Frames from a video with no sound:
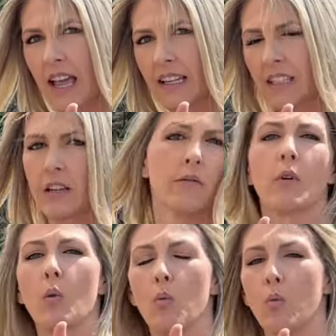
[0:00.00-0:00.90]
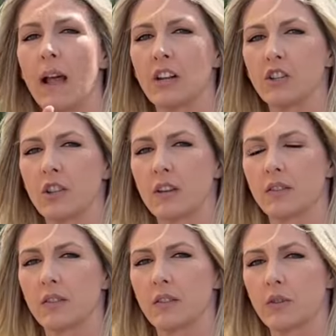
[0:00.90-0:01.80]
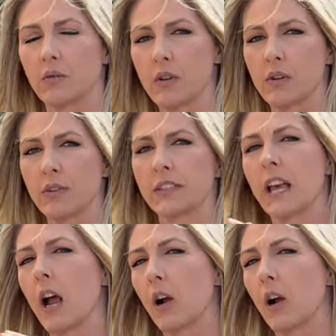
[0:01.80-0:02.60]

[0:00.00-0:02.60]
kind of wedge those screws